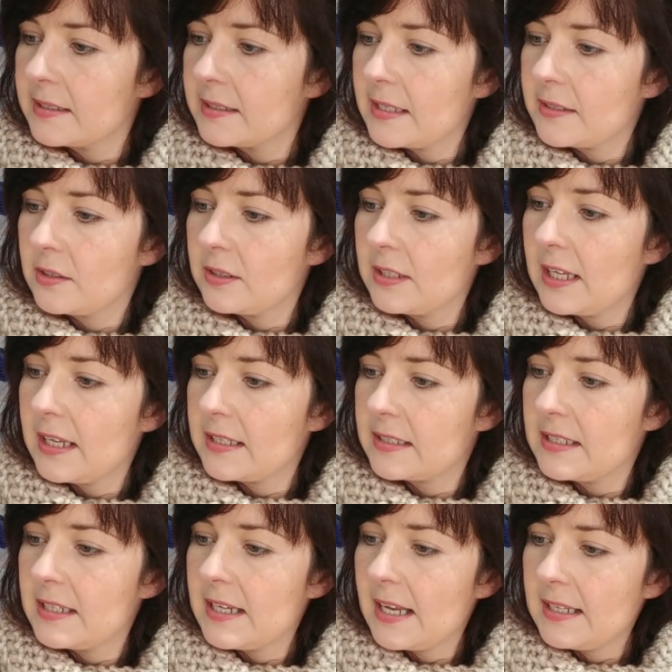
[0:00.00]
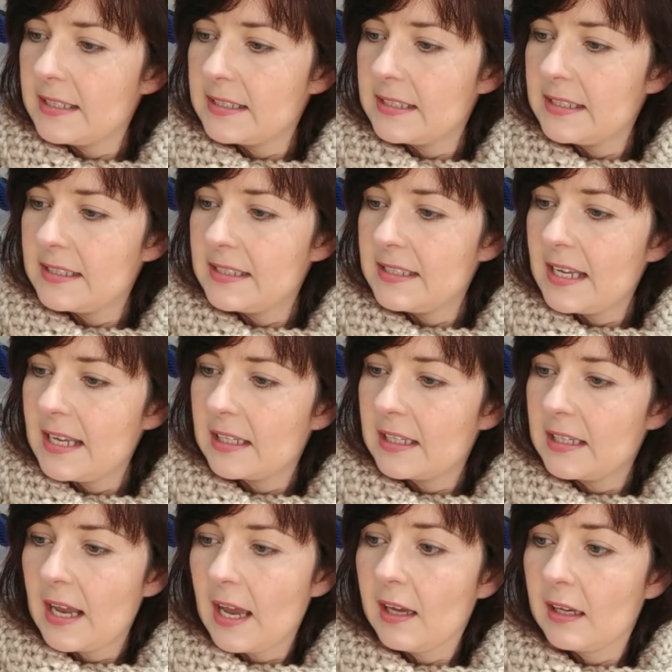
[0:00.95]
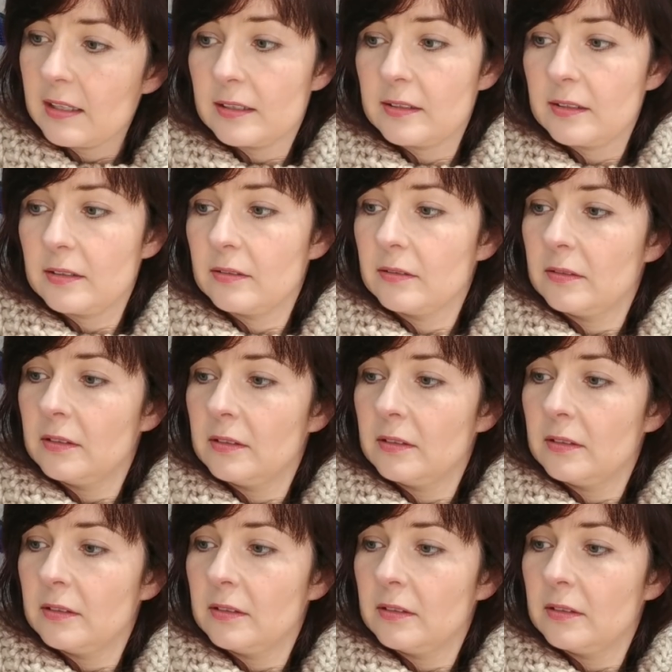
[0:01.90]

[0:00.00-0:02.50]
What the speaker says: It says on it it's Nancy's Knickknacks.